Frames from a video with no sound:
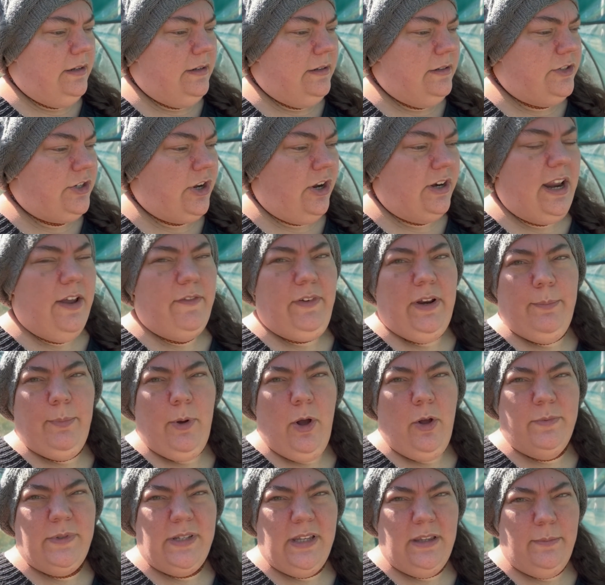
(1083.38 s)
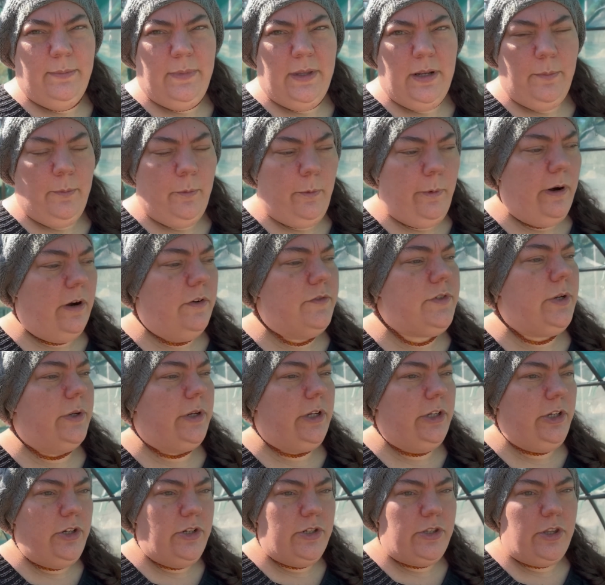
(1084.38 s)
don't have any bulbs in them that I'm aware of, so I
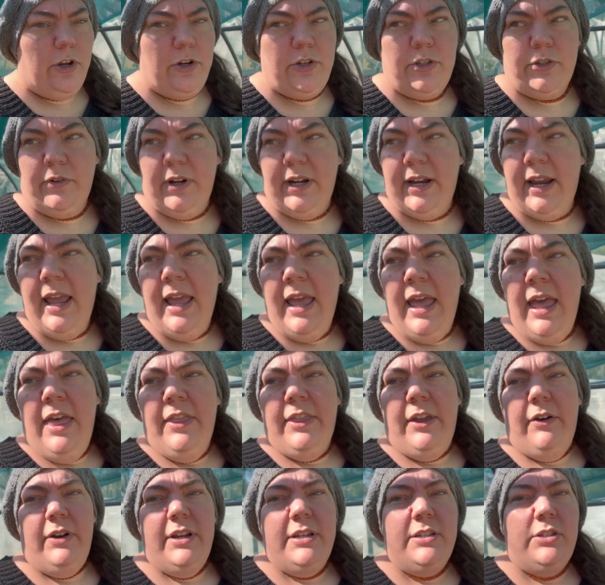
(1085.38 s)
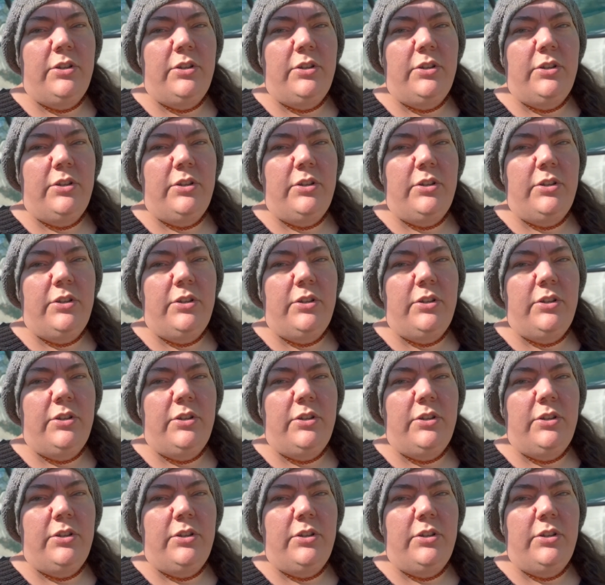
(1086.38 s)
can use those three. There is